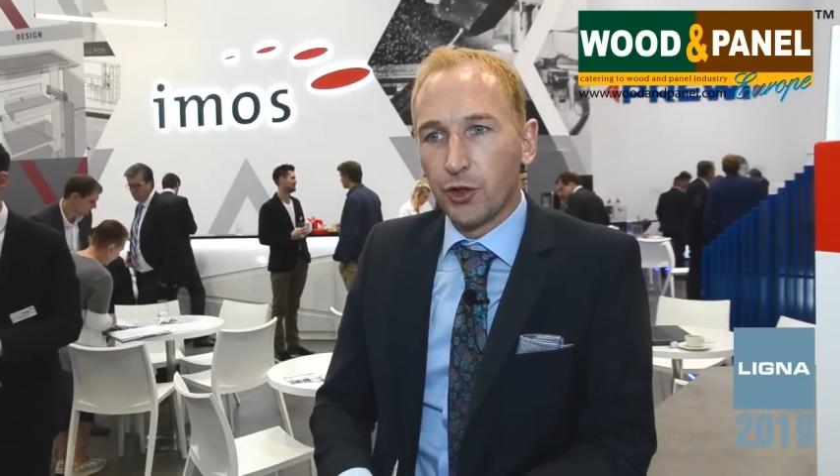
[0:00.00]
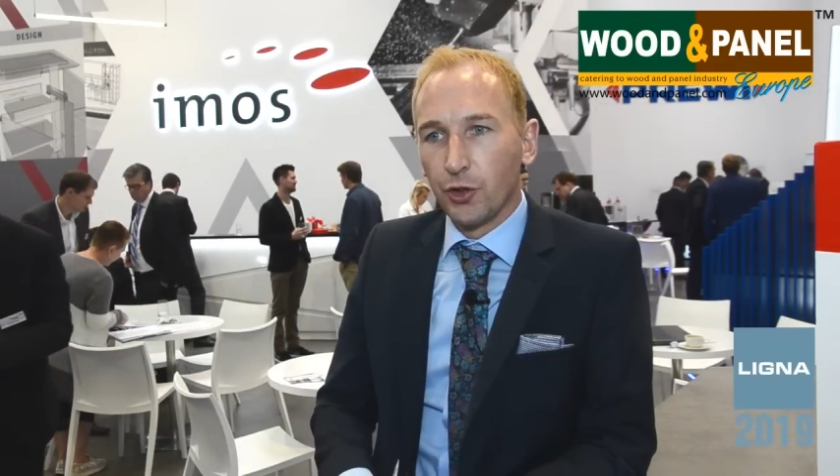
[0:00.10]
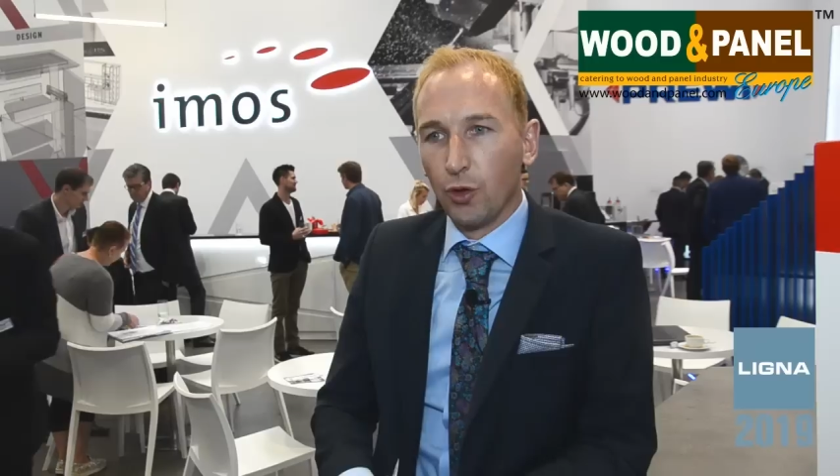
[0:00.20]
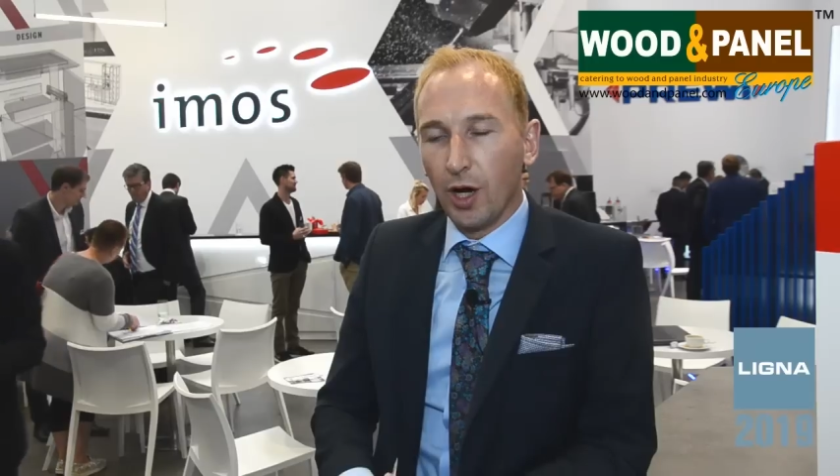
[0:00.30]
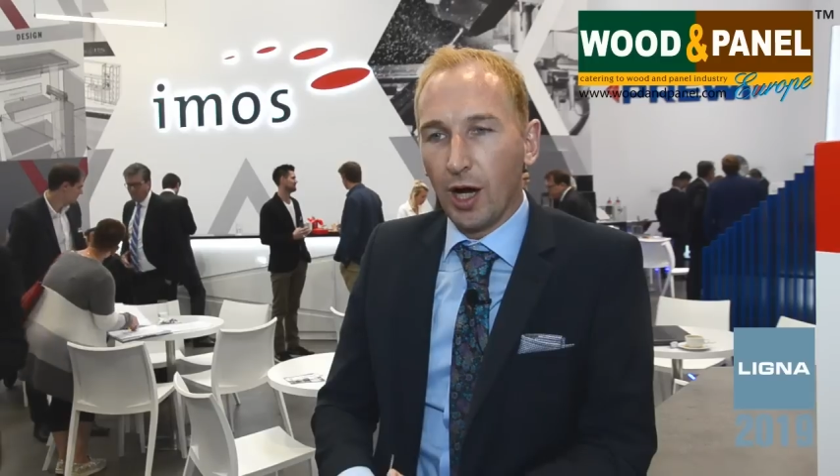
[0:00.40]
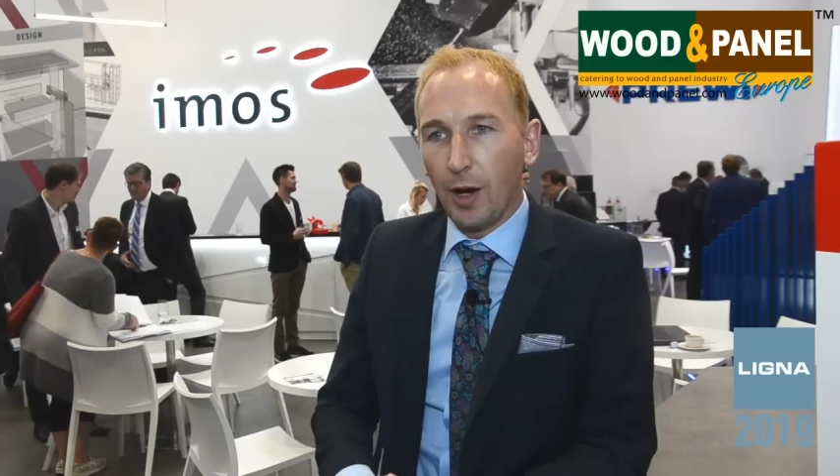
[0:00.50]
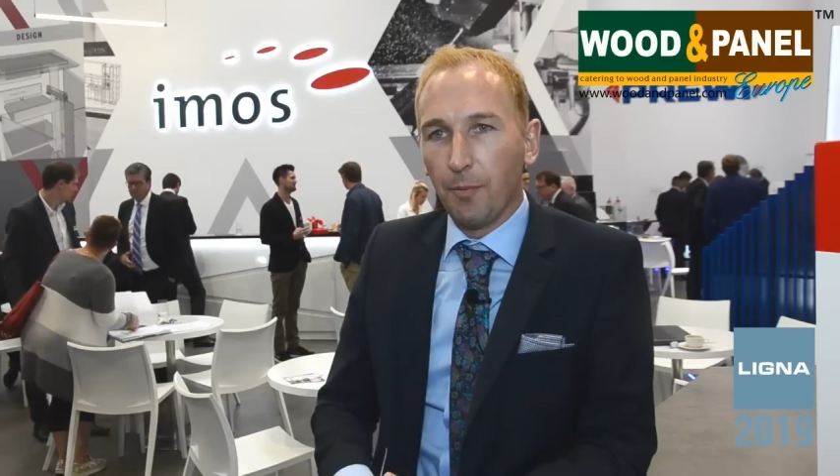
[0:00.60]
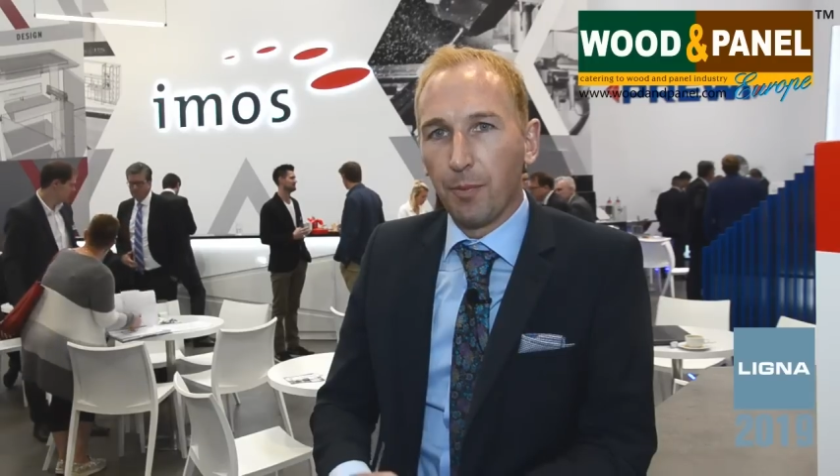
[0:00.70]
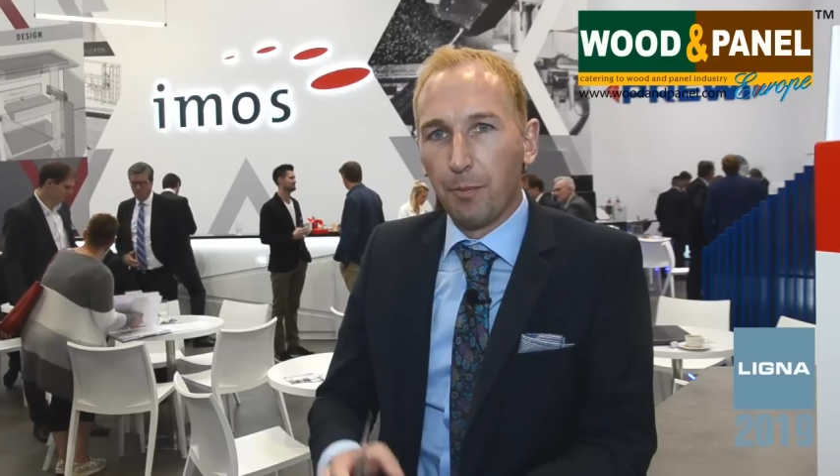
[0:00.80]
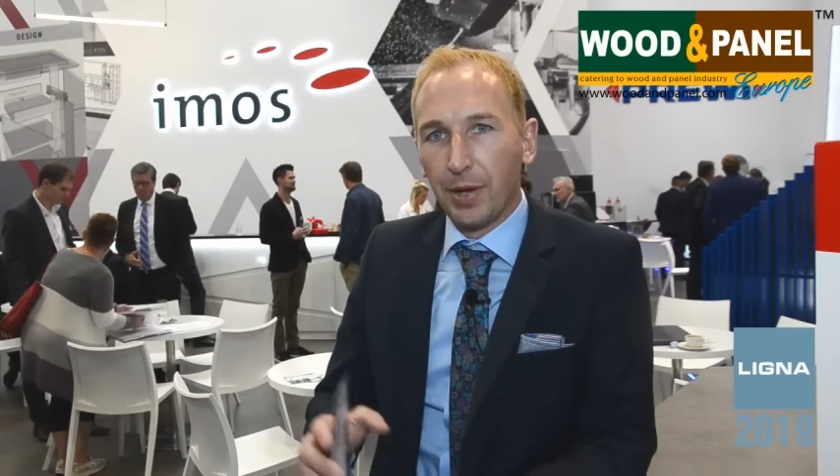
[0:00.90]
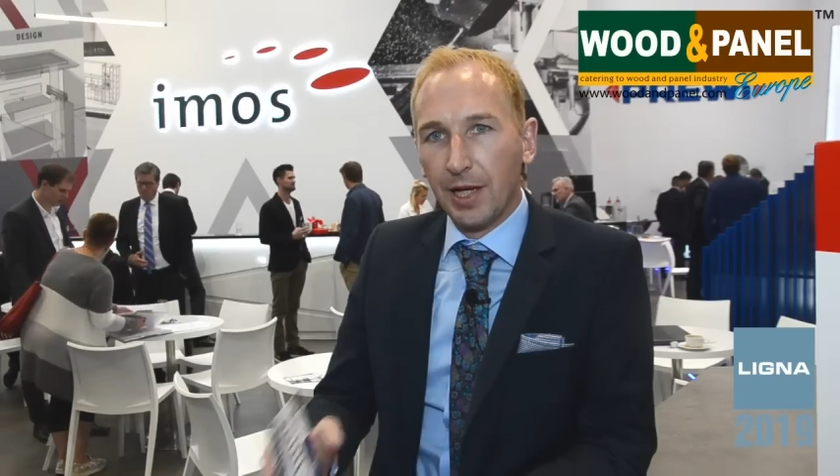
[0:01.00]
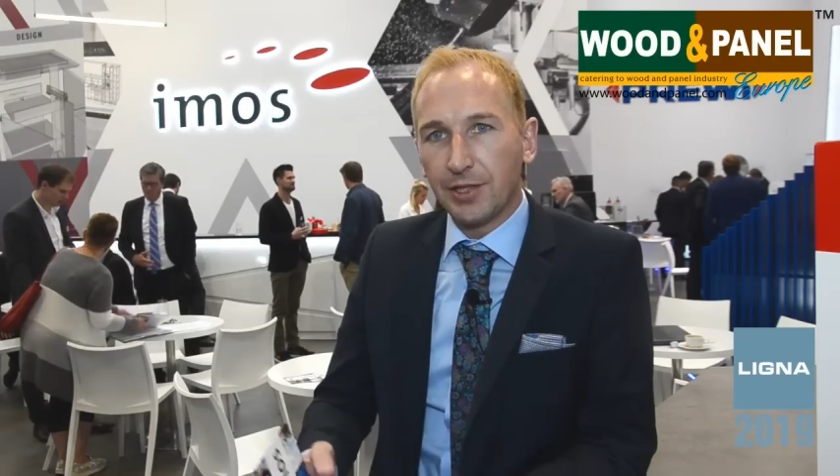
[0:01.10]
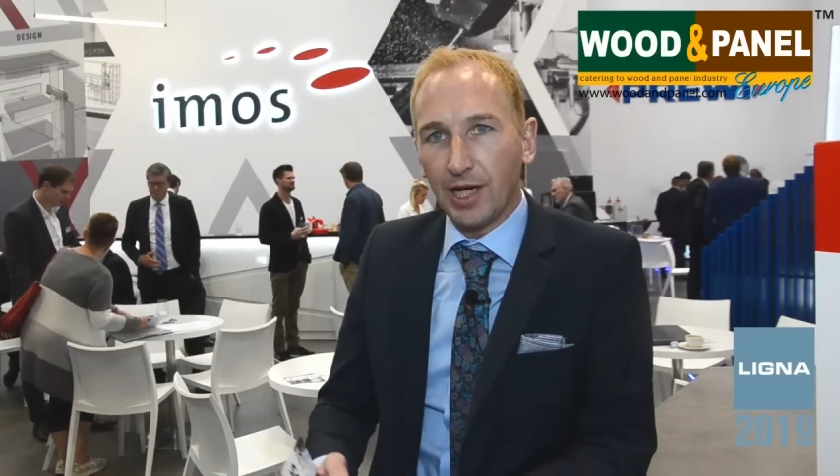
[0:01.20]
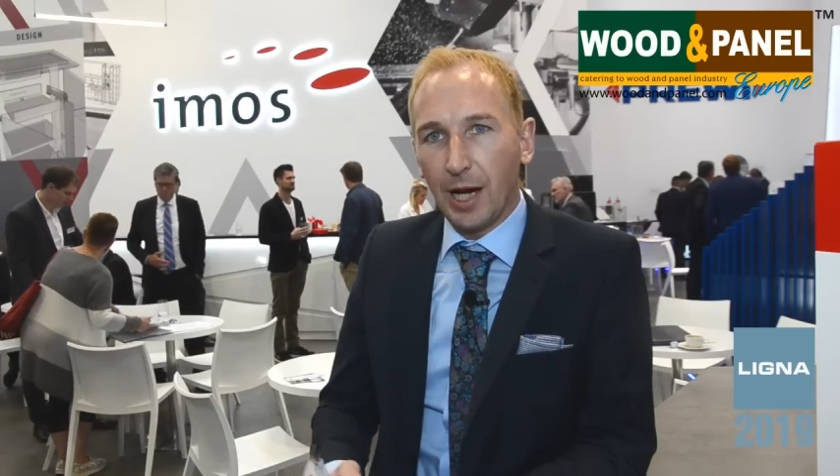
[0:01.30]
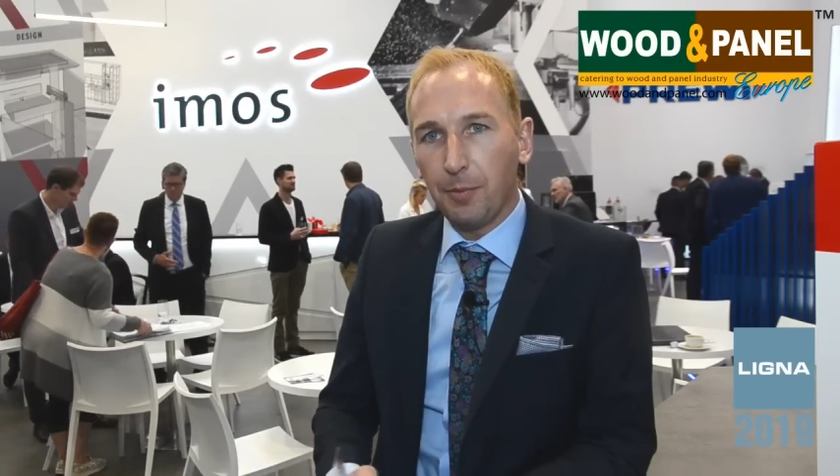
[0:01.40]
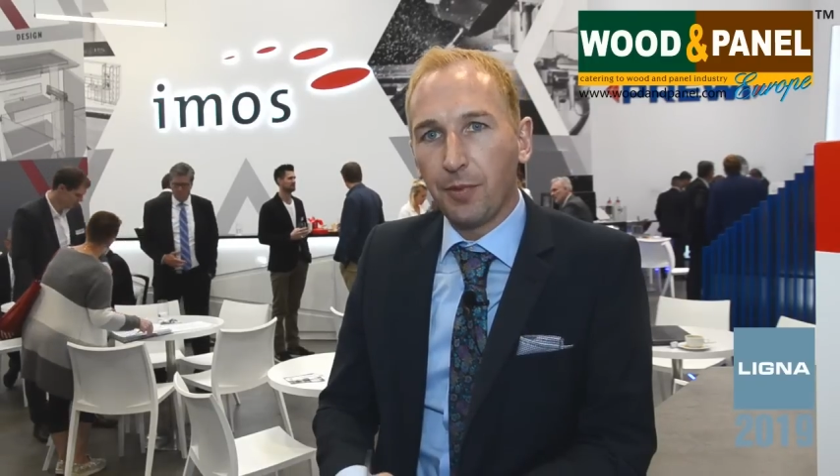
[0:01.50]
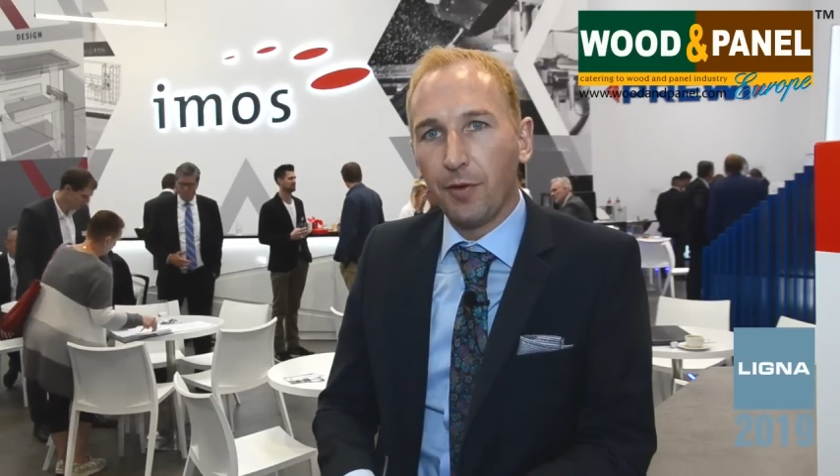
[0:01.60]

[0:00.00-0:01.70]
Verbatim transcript: to um, build up